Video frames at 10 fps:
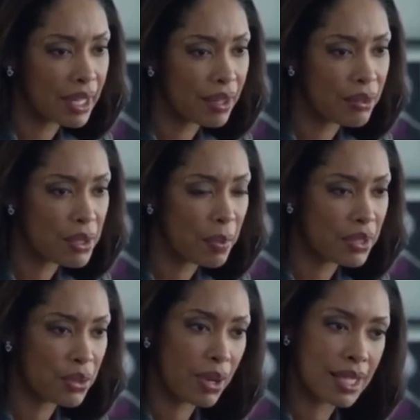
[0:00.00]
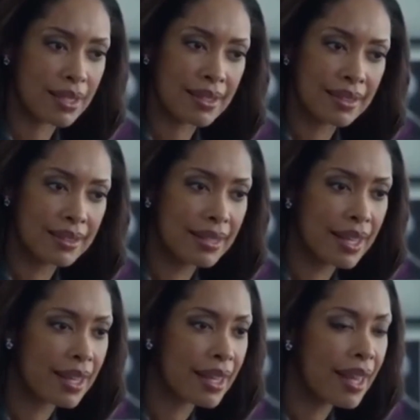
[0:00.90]
But I don't respond to threats.
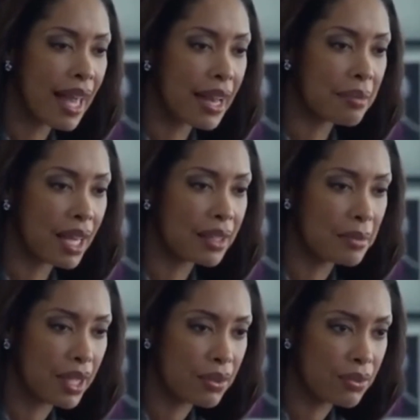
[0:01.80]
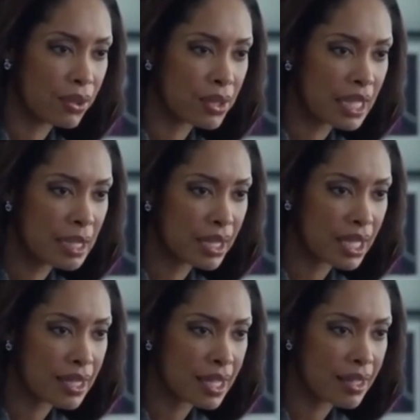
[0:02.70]
And I'm not going to buy your vote
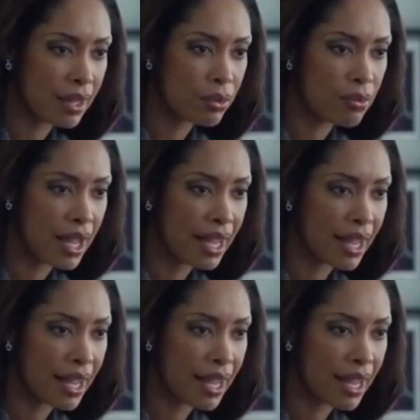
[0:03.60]
because that's not who I